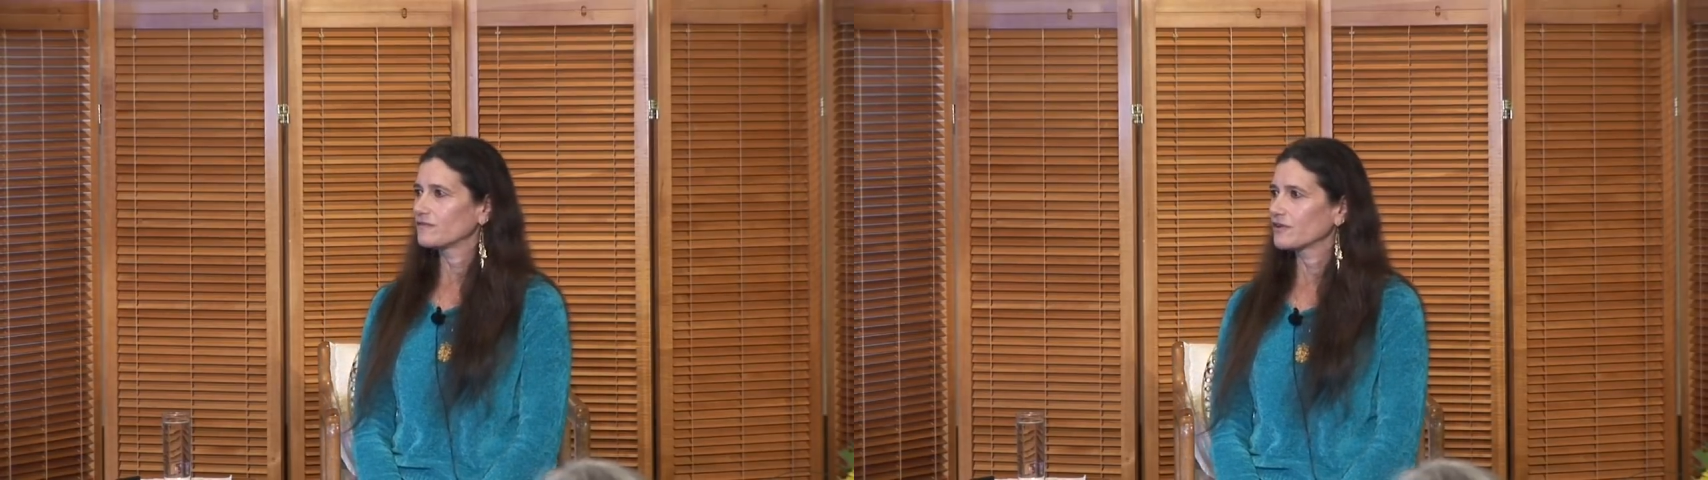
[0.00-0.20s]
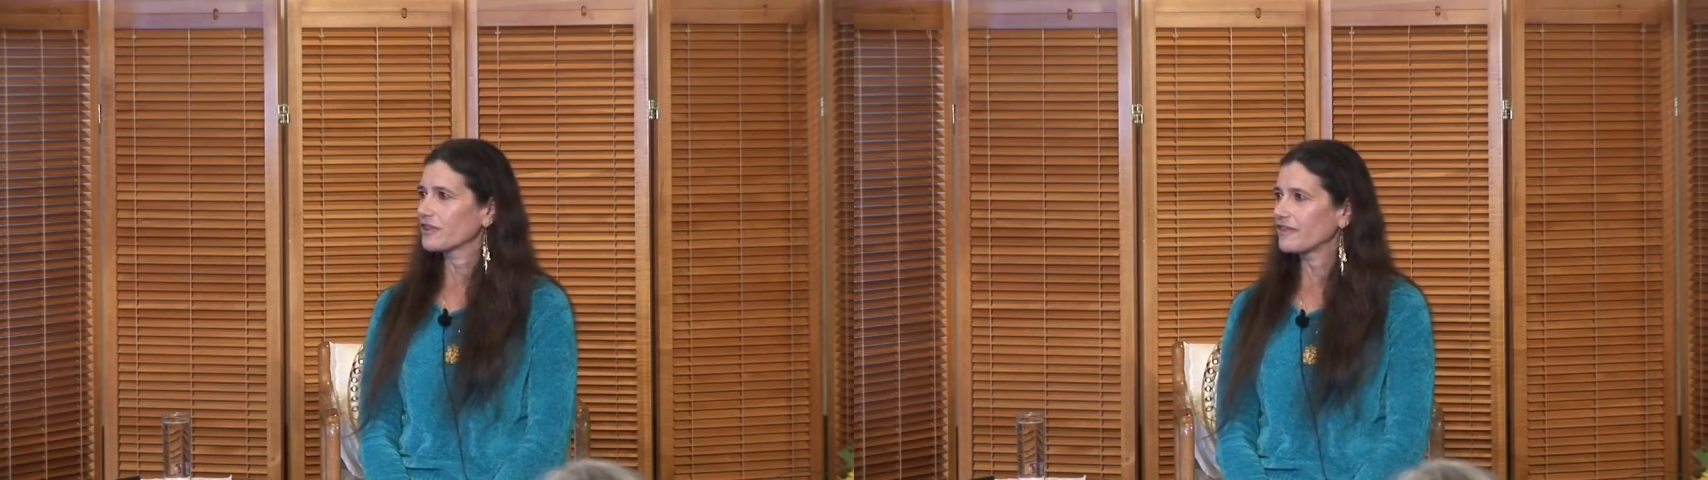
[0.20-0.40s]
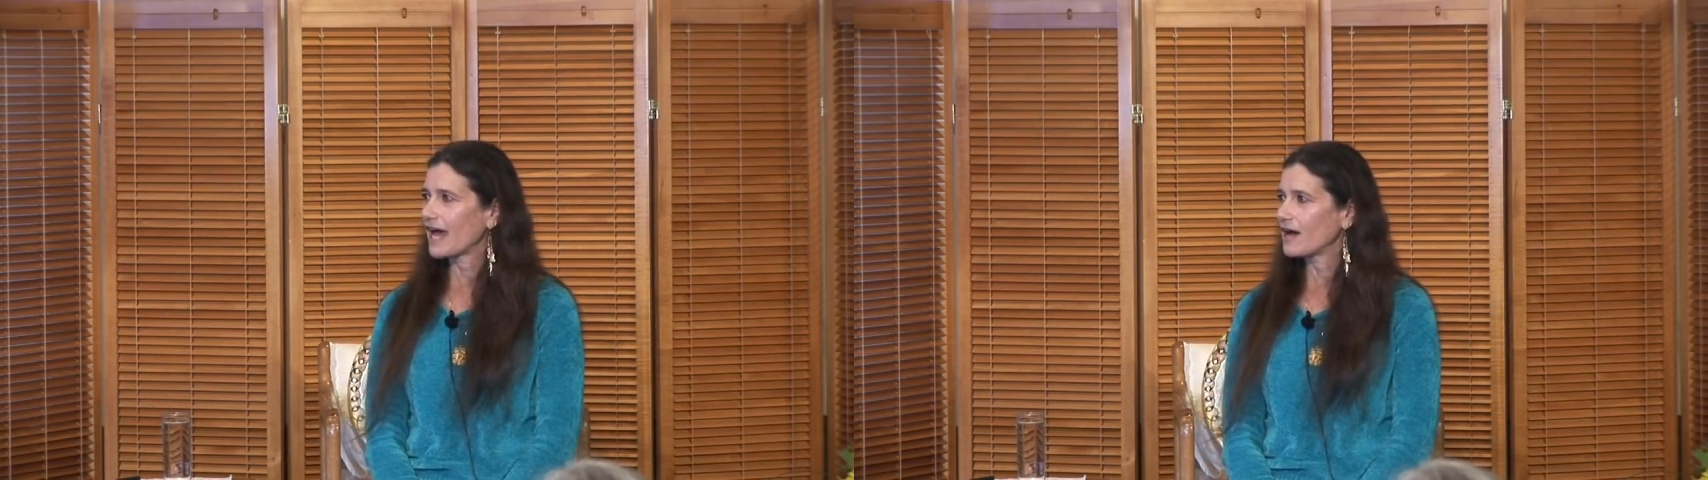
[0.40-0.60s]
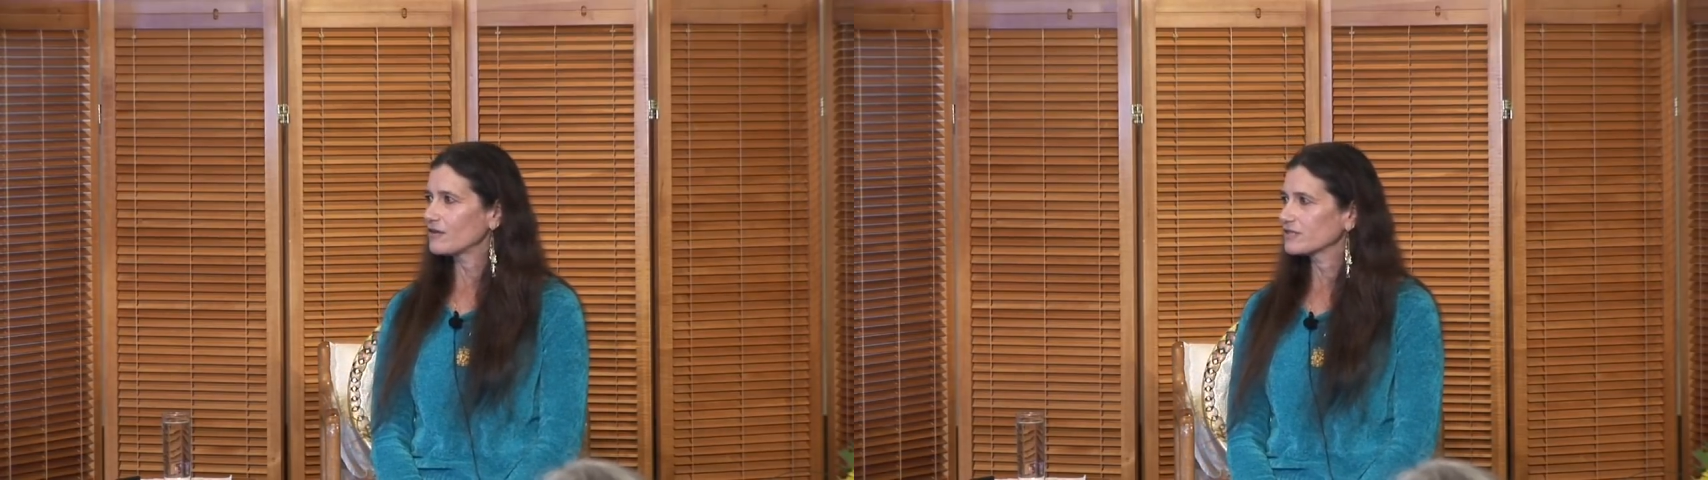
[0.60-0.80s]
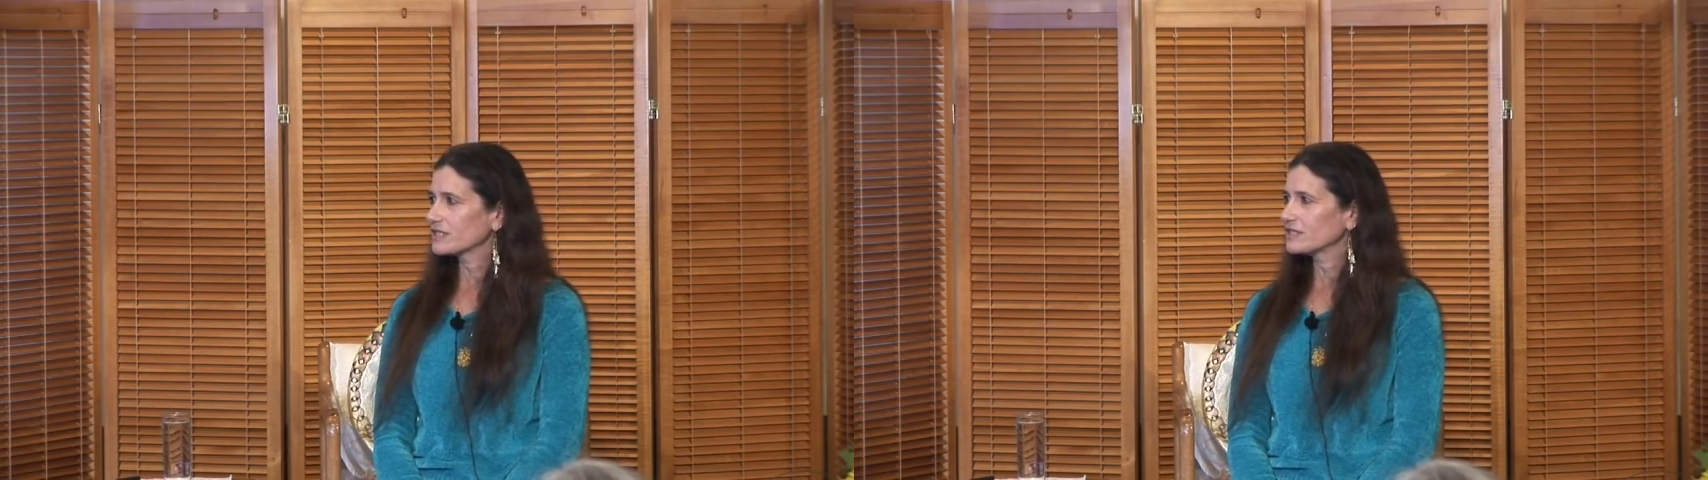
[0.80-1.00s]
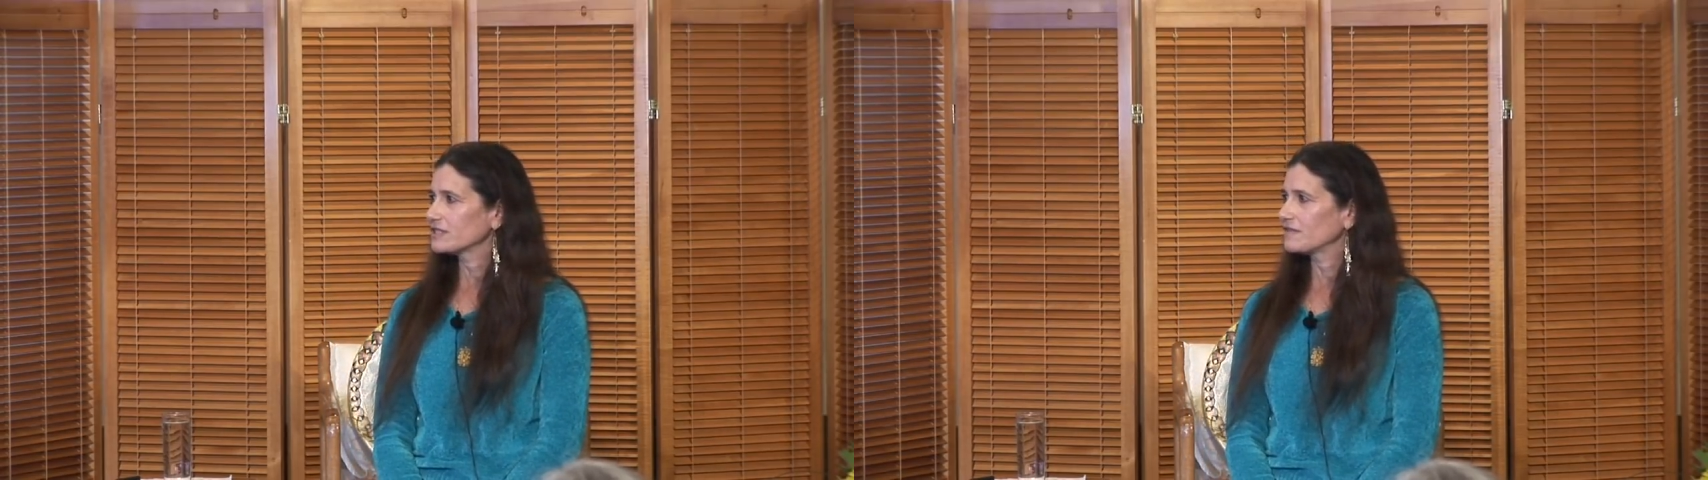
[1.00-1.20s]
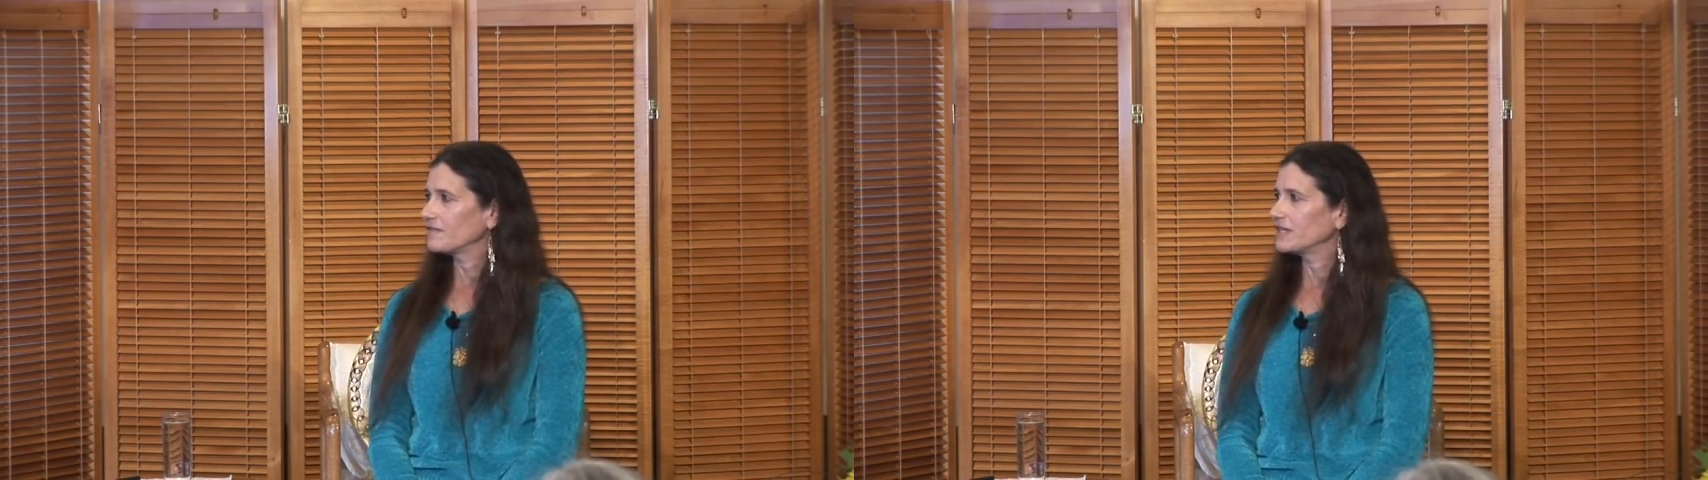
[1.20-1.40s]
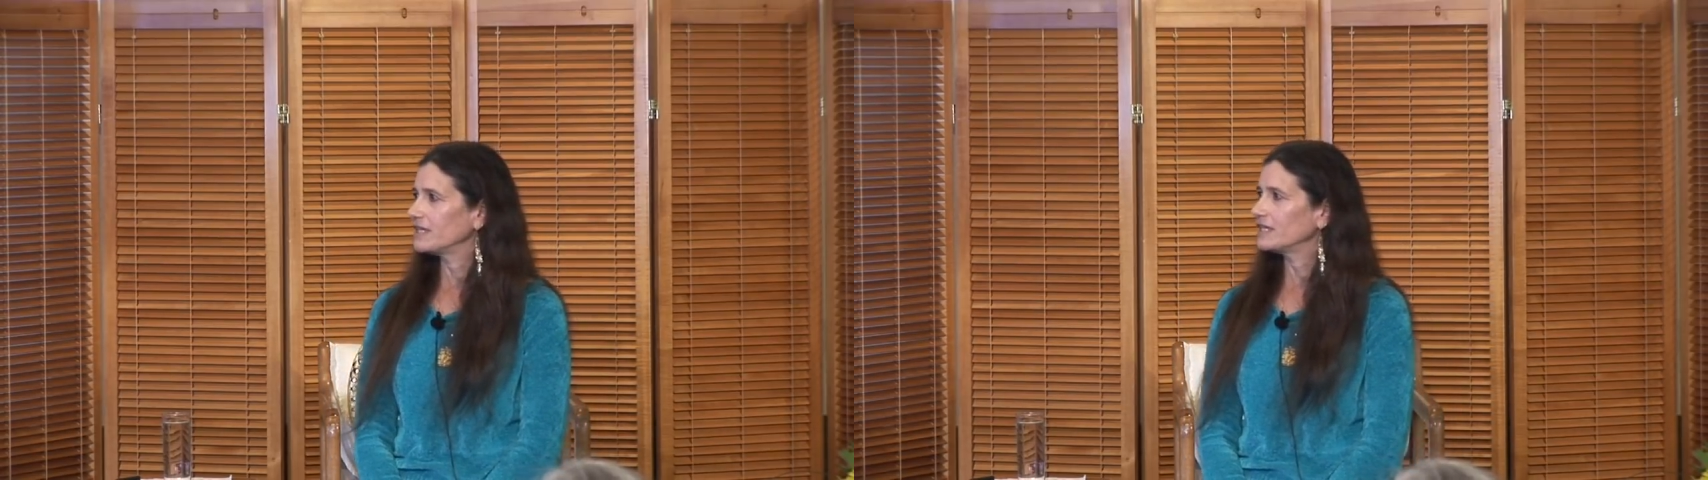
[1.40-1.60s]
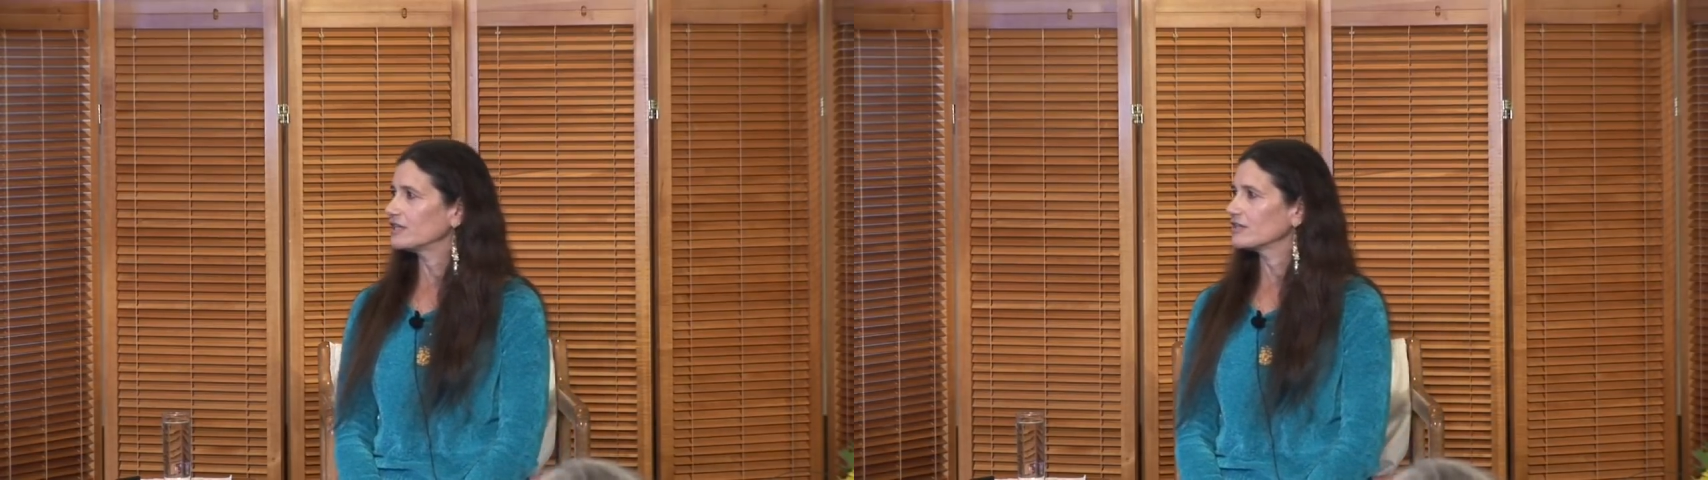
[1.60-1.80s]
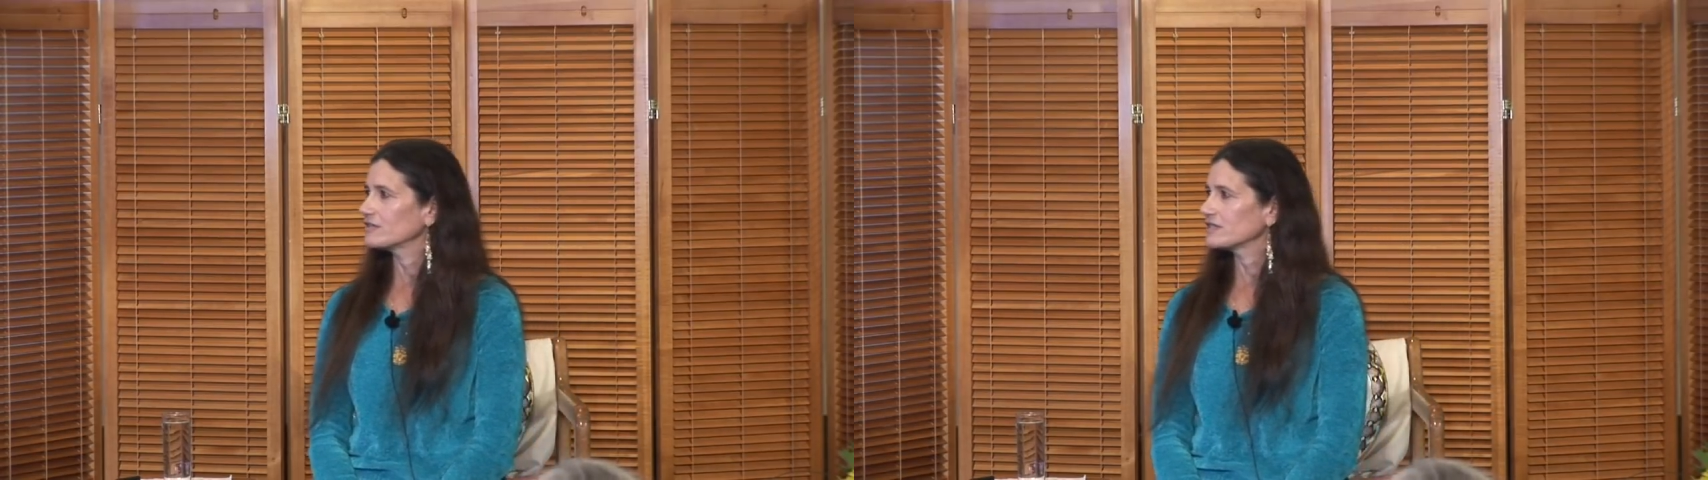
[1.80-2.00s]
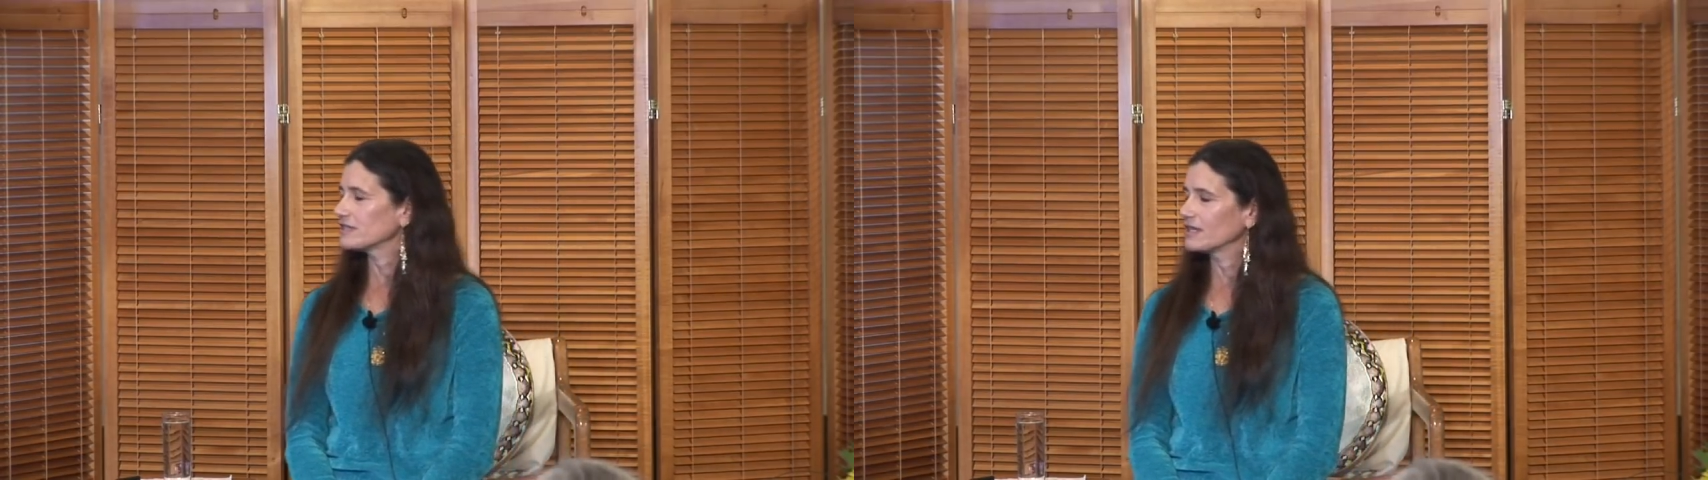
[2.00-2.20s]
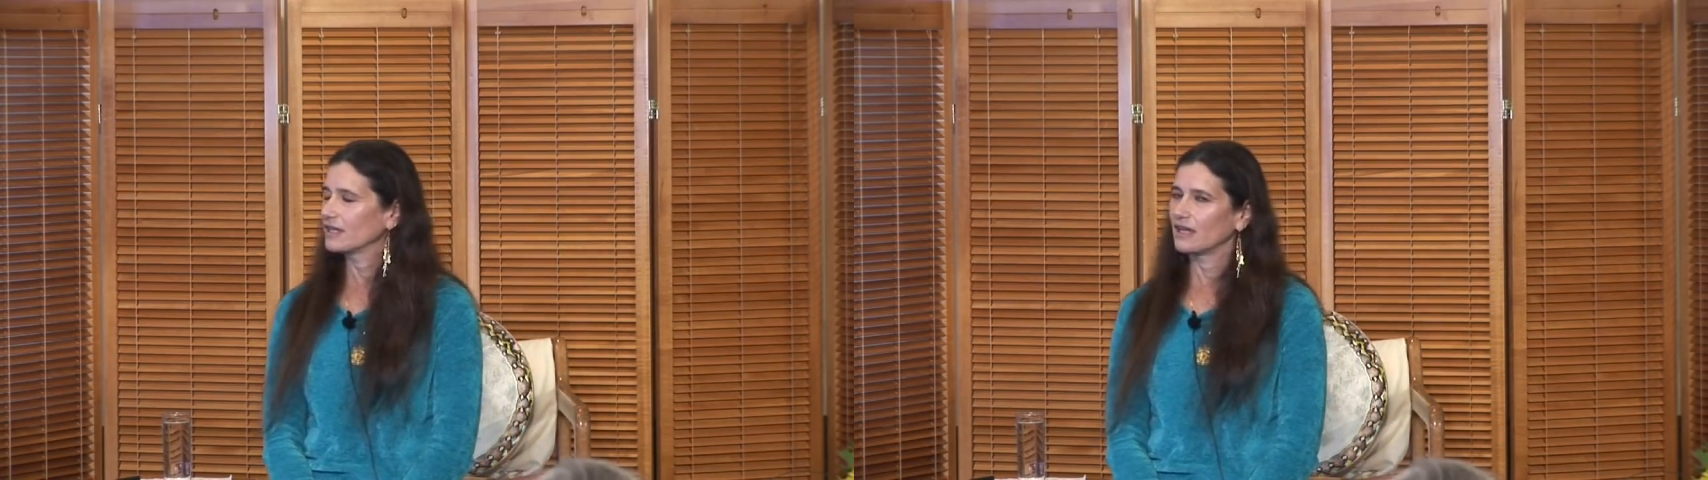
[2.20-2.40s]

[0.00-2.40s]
for thousands of years